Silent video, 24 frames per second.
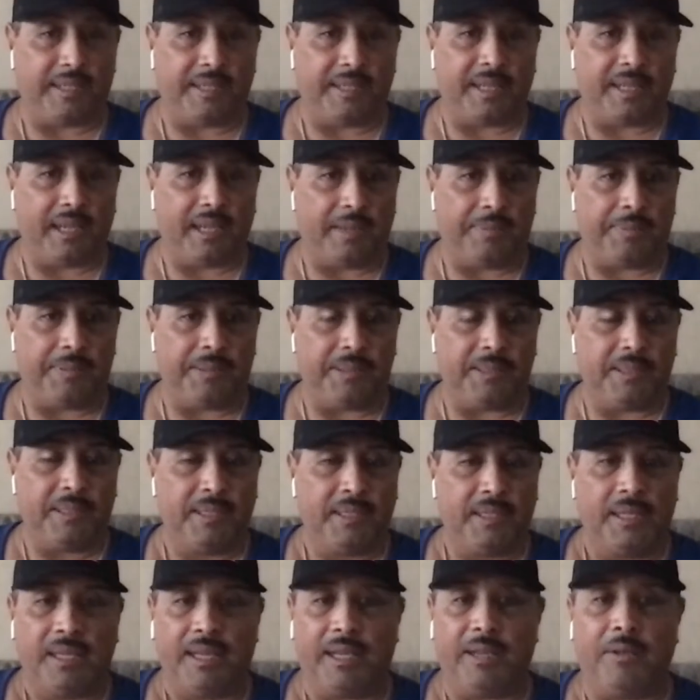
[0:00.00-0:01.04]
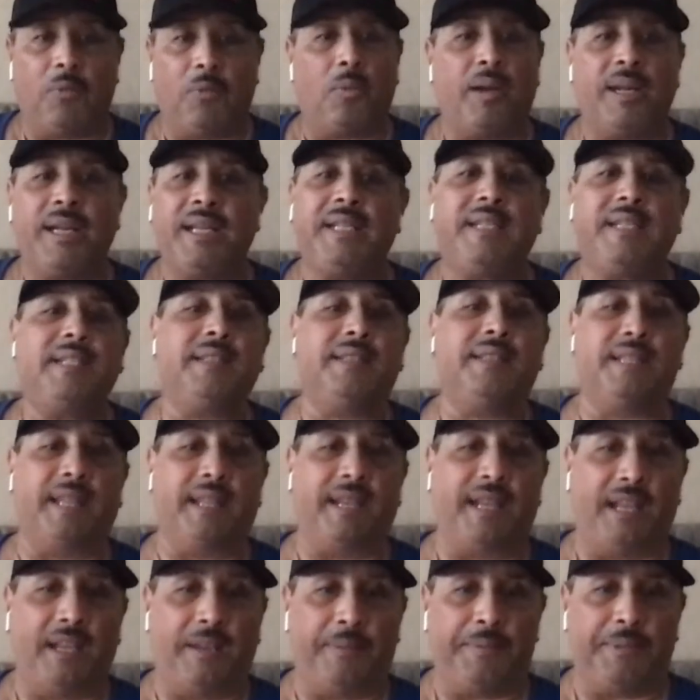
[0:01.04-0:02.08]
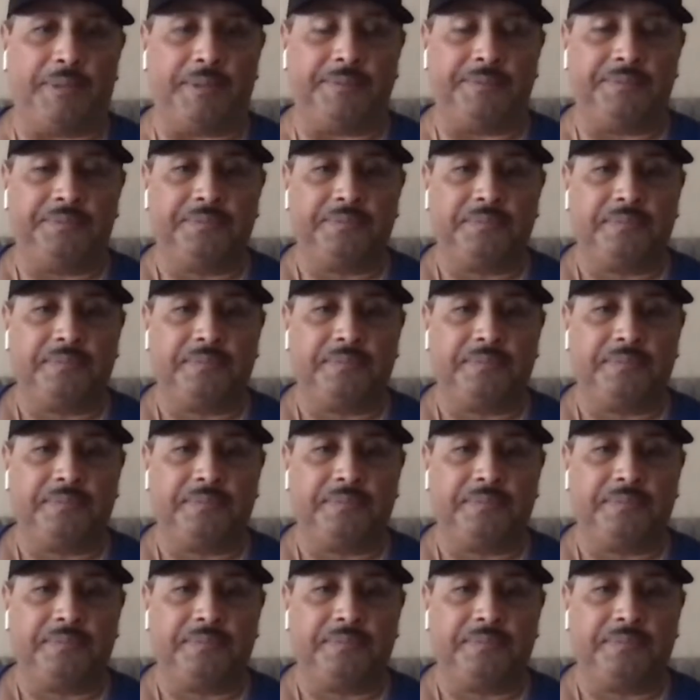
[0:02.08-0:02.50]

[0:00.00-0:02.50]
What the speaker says: didn't happen. And why didn't that happen?